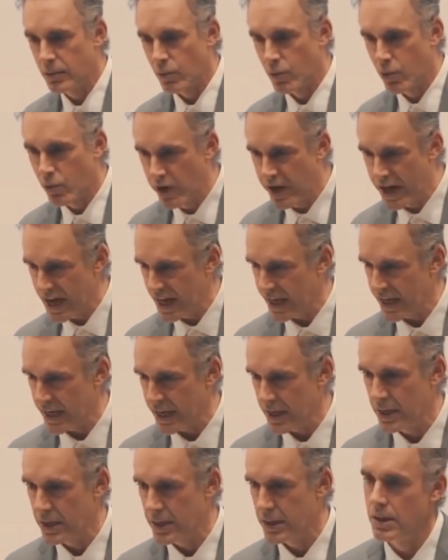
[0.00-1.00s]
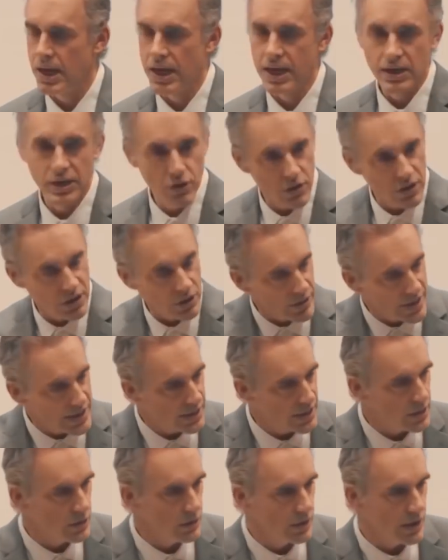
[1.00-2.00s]
Really and you can
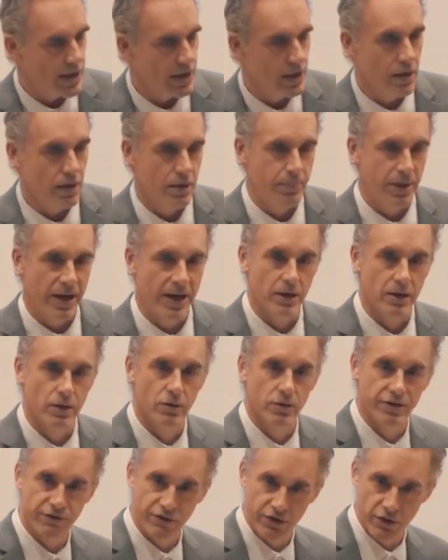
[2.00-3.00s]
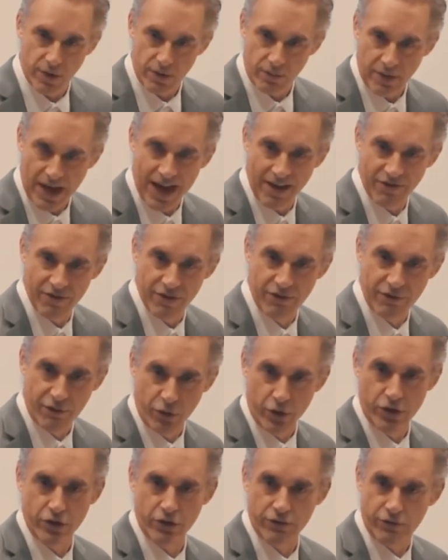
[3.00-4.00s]
read the Gulag Archipelago if you have the
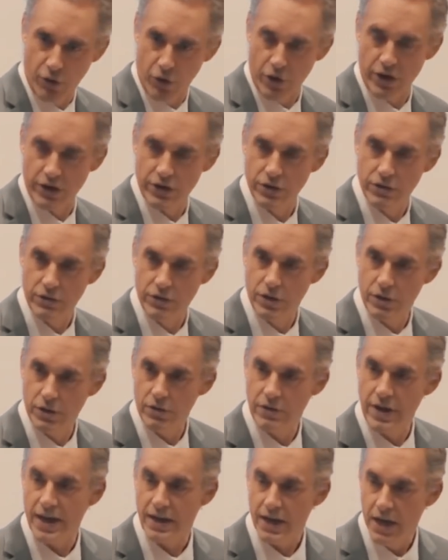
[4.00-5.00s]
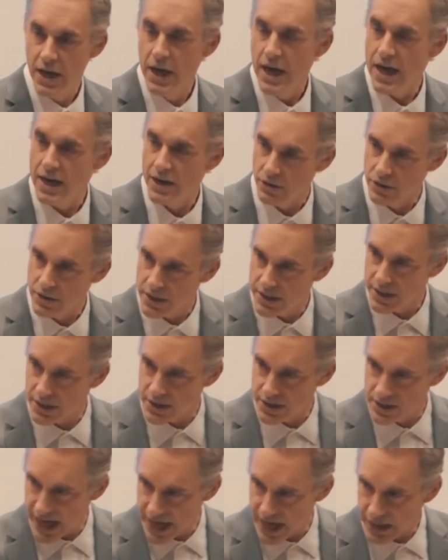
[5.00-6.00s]
fortitude to do that, and you'll see
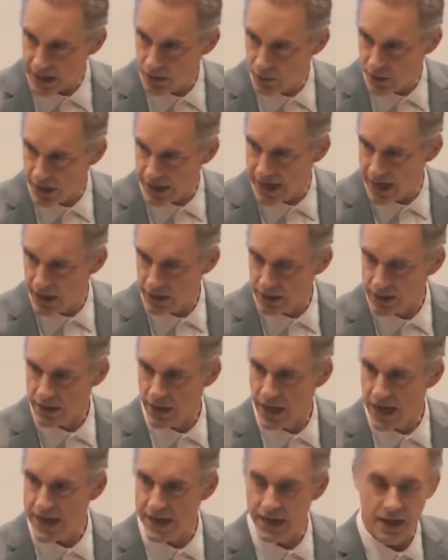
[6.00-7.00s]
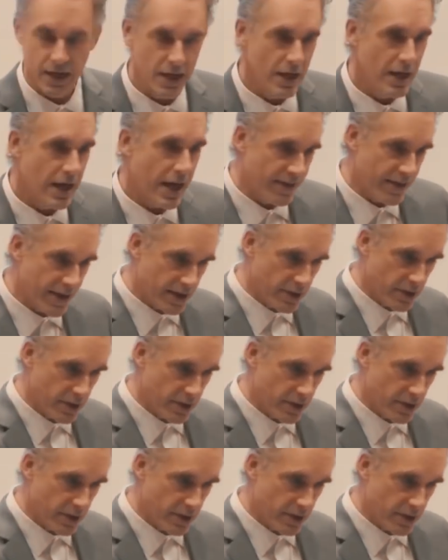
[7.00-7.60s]
exactly what hell is like. And